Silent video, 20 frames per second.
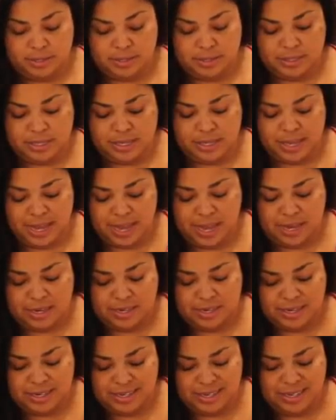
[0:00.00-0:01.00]
See
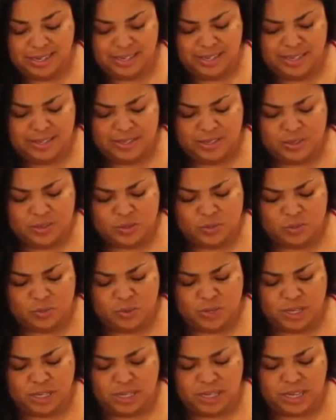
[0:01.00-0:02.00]
that? So it's
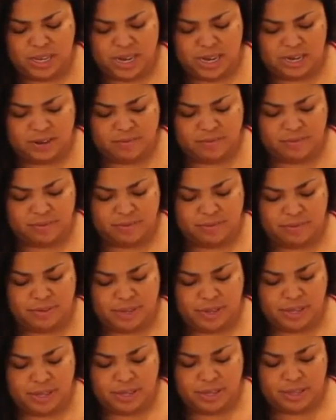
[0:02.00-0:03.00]
really kind of
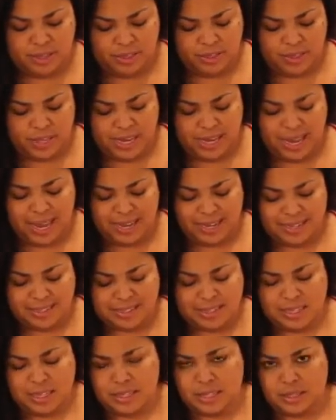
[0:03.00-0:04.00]
thick. I
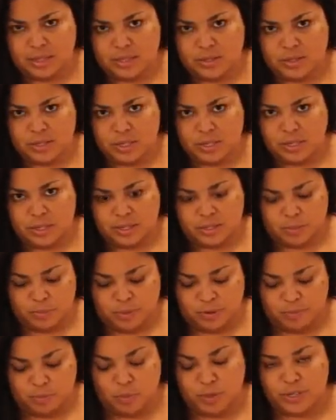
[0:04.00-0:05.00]
can see that there's still a little
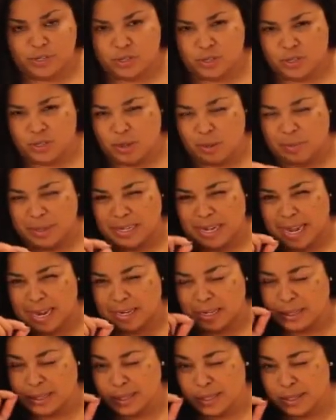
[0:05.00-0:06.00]
bit of moisture, so I'm going to
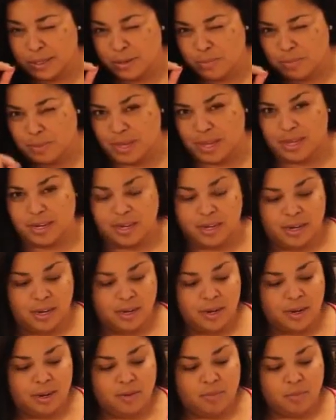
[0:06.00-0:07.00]
add a little bit
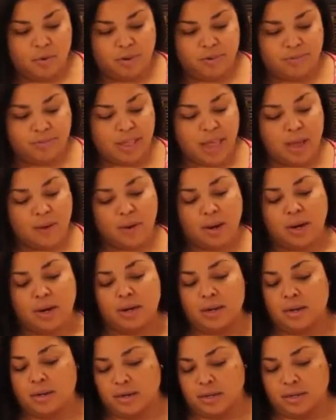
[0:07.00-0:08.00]
more
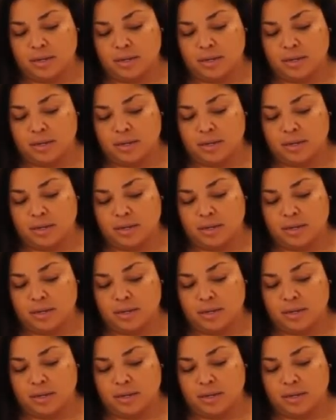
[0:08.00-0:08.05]
flour,